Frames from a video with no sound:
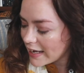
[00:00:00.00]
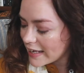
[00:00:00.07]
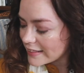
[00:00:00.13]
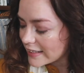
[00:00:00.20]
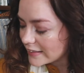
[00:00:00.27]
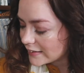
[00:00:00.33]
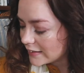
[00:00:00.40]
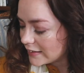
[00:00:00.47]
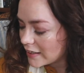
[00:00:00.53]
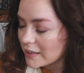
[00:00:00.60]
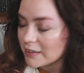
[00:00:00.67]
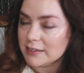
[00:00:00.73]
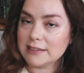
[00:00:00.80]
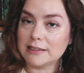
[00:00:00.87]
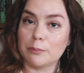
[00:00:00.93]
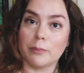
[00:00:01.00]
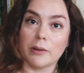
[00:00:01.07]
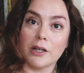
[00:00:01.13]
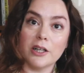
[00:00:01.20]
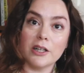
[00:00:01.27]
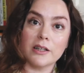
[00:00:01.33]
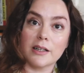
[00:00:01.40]
And then the last
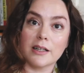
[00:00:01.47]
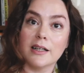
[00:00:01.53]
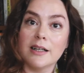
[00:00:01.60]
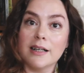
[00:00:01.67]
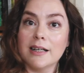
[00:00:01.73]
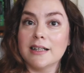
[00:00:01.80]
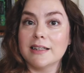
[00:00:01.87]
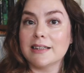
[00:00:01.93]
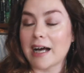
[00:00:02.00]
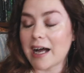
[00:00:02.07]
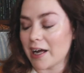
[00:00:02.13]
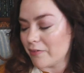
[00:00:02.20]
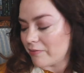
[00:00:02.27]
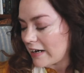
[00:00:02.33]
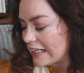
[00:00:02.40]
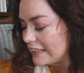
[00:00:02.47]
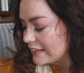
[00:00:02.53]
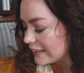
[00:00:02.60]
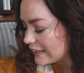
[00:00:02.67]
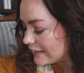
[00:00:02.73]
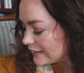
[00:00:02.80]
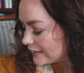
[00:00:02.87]
book that I
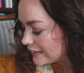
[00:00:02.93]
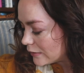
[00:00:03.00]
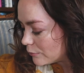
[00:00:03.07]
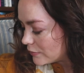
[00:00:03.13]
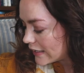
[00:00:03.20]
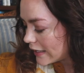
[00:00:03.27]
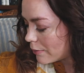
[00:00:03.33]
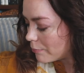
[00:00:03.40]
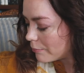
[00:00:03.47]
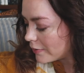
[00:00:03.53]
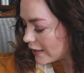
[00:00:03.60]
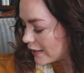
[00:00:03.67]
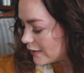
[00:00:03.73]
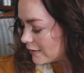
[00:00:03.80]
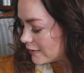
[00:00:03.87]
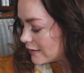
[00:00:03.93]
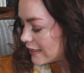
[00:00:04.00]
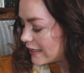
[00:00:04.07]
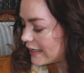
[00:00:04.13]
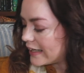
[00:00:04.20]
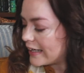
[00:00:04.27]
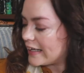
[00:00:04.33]
read in September
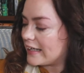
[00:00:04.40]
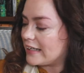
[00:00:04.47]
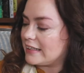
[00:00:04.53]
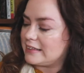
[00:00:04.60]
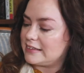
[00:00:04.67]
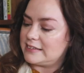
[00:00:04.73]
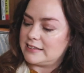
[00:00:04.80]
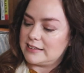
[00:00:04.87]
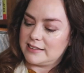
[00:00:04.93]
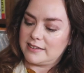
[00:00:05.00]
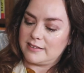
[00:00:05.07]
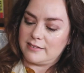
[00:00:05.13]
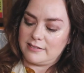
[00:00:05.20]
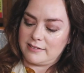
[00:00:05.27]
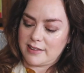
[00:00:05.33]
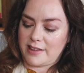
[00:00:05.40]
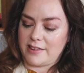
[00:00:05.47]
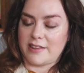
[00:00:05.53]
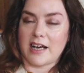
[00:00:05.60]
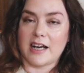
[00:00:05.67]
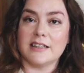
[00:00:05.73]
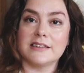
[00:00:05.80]
is The
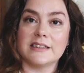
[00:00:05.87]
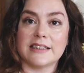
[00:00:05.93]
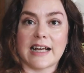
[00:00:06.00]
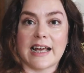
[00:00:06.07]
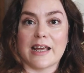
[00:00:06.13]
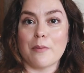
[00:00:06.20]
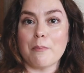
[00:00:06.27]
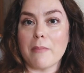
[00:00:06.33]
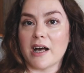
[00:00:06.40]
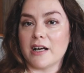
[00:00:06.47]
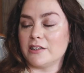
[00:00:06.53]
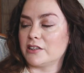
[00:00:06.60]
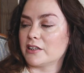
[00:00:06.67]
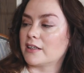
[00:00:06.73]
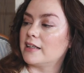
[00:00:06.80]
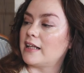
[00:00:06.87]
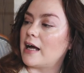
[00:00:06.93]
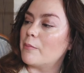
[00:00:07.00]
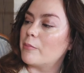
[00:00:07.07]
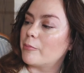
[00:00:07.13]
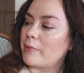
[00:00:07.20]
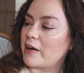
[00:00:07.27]
Thursday Murder
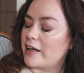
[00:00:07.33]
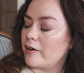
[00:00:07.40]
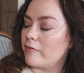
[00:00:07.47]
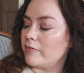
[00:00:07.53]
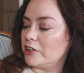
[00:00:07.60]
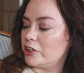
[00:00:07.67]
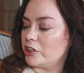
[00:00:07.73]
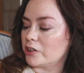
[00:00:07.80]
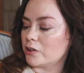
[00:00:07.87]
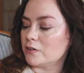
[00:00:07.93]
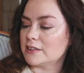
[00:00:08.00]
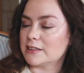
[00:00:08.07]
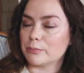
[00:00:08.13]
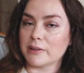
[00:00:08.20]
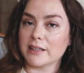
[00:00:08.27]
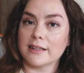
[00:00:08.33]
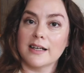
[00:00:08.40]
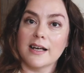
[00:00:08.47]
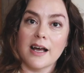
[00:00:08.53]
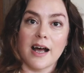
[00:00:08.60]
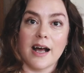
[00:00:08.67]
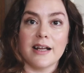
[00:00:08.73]
Club by Richard Osman,
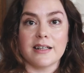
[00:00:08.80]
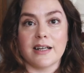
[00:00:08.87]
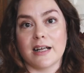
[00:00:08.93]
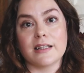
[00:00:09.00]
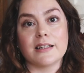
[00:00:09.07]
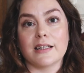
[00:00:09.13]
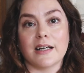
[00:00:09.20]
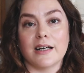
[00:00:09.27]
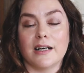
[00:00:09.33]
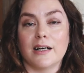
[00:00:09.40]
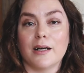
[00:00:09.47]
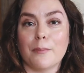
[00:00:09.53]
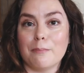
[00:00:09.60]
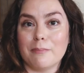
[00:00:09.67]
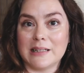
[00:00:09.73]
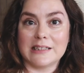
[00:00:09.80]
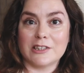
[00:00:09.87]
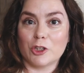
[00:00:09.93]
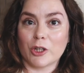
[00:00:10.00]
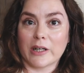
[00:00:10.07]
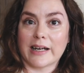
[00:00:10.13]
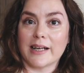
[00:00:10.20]
another
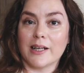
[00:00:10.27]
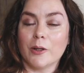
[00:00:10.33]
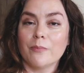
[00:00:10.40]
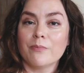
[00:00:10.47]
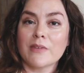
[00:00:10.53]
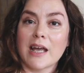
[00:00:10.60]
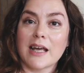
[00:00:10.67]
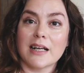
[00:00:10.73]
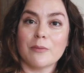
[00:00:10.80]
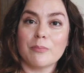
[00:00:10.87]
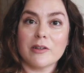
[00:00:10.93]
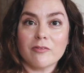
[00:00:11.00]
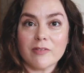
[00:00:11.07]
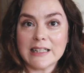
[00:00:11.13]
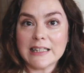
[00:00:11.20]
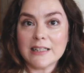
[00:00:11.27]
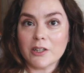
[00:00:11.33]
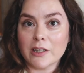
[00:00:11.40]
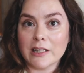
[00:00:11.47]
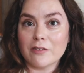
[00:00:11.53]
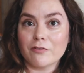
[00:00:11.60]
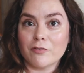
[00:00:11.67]
mystery. And I'd been really
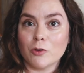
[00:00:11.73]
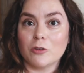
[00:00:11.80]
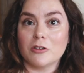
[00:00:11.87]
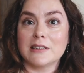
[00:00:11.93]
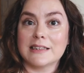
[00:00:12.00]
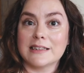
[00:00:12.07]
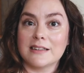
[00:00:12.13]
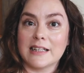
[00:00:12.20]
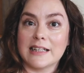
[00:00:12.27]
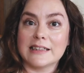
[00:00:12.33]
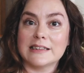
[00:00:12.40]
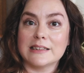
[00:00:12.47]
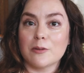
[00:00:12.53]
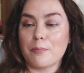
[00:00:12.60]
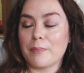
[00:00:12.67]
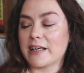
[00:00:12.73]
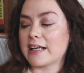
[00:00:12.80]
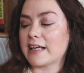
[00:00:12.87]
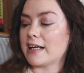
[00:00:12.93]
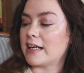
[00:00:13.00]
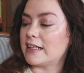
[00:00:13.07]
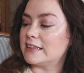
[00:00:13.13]
looking forward to this
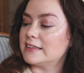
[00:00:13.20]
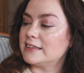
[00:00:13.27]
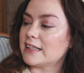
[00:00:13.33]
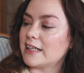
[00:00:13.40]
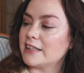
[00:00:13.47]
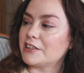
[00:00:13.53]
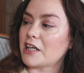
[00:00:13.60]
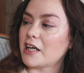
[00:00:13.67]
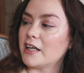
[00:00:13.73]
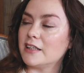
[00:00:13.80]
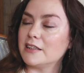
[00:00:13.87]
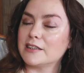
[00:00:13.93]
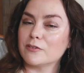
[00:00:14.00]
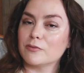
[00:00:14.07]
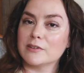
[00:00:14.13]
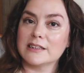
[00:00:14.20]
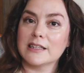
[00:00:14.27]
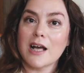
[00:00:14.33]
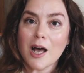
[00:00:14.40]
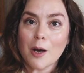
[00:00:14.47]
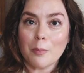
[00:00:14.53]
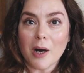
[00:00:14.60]
because I'd heard it was
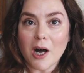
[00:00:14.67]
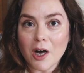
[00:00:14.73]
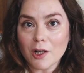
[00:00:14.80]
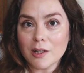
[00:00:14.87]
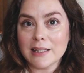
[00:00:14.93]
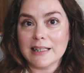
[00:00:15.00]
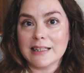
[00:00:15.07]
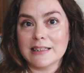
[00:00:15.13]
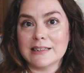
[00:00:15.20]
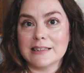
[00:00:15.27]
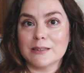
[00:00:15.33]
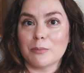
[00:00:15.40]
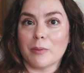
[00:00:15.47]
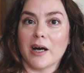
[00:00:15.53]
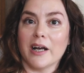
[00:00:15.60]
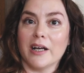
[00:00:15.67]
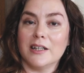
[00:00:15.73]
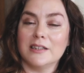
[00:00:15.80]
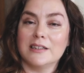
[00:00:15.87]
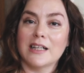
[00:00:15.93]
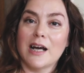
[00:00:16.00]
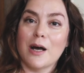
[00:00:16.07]
partly
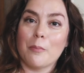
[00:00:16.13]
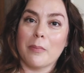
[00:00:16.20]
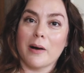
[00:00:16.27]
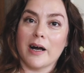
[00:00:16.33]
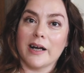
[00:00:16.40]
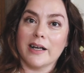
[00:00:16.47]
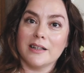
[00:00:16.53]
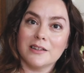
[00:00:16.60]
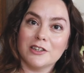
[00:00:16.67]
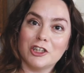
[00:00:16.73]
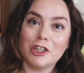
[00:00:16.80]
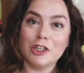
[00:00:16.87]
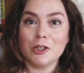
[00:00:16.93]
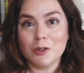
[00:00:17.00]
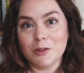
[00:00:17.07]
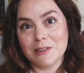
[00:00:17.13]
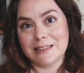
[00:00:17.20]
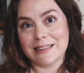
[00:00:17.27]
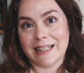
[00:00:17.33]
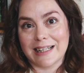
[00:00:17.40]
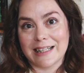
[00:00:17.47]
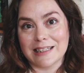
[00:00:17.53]
inspired by the
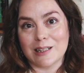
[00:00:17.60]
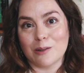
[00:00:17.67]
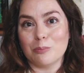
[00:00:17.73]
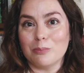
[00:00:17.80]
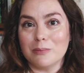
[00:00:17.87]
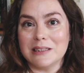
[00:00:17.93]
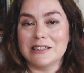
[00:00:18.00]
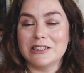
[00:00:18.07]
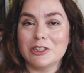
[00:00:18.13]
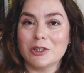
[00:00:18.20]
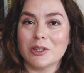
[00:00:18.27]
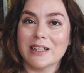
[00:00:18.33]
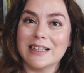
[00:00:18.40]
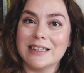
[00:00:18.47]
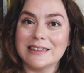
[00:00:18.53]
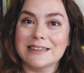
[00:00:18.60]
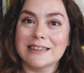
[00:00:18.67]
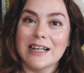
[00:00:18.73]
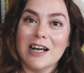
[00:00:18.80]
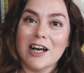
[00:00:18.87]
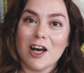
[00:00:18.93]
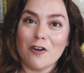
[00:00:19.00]
Tuesday Club mysteries
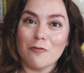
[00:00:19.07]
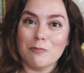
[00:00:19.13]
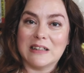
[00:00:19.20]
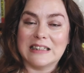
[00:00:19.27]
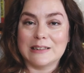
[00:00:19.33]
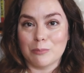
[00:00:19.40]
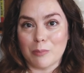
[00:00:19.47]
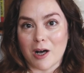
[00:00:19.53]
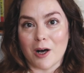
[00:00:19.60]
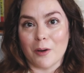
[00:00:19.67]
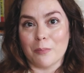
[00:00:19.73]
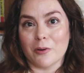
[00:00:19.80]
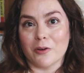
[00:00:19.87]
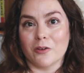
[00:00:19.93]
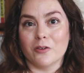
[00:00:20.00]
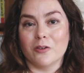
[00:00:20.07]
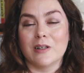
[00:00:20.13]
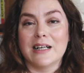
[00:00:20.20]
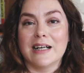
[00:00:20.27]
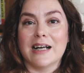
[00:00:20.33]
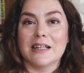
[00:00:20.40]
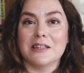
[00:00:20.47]
of Miss Marple.
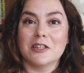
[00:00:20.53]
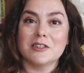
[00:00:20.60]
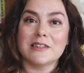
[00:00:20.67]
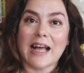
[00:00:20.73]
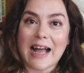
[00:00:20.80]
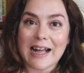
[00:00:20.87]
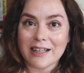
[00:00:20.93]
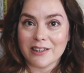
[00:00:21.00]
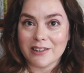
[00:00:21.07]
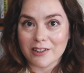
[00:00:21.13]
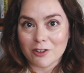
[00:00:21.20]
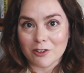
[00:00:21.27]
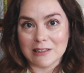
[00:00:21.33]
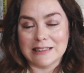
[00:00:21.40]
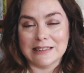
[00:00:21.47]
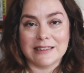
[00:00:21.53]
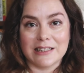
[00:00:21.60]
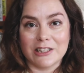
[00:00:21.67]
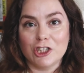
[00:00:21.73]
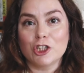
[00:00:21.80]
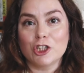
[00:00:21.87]
And those are Agatha Christie